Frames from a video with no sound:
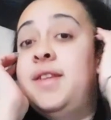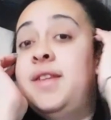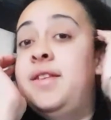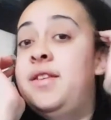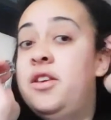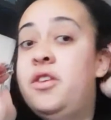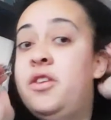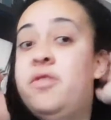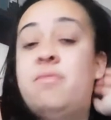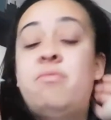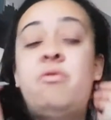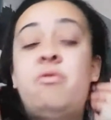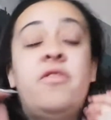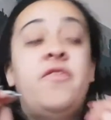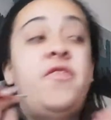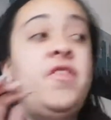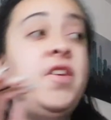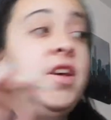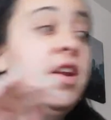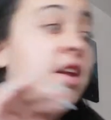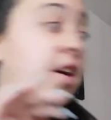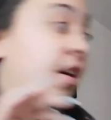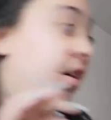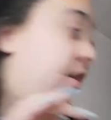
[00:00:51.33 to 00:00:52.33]
I'm not
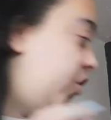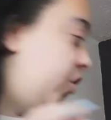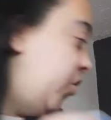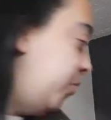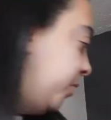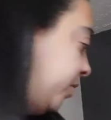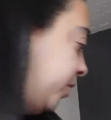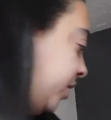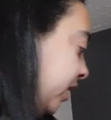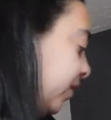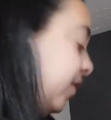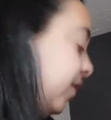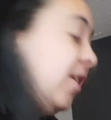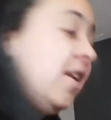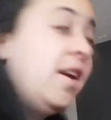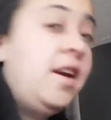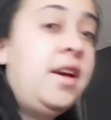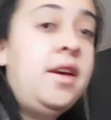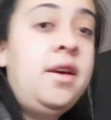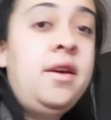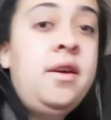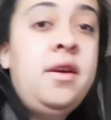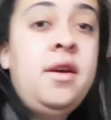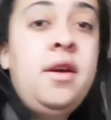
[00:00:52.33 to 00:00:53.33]
feeling 100%
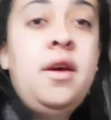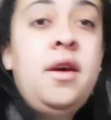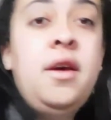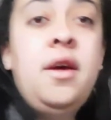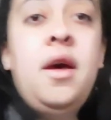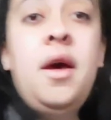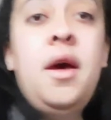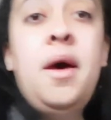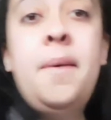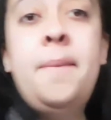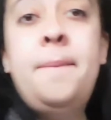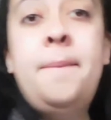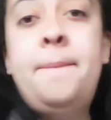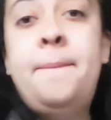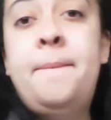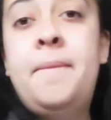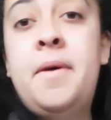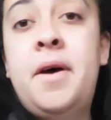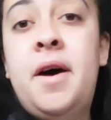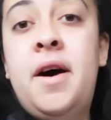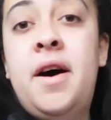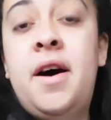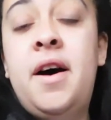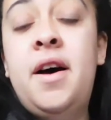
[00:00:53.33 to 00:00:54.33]
today,
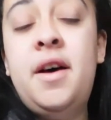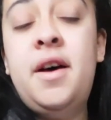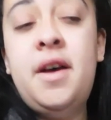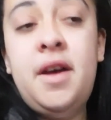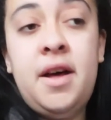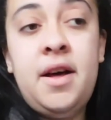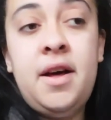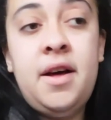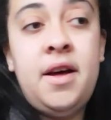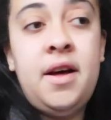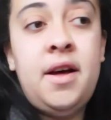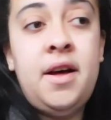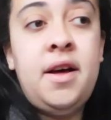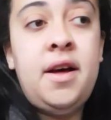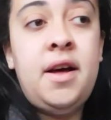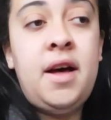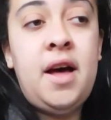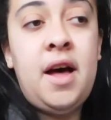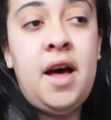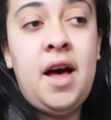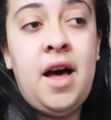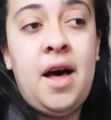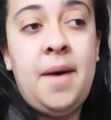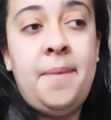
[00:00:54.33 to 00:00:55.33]
but
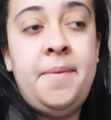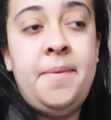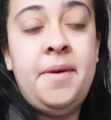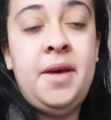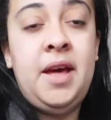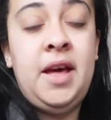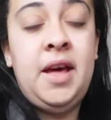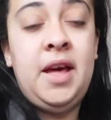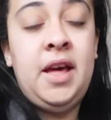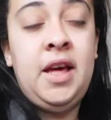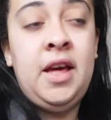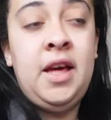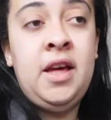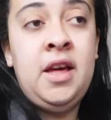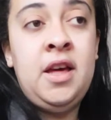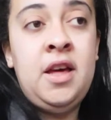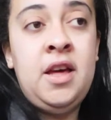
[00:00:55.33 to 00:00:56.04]
happy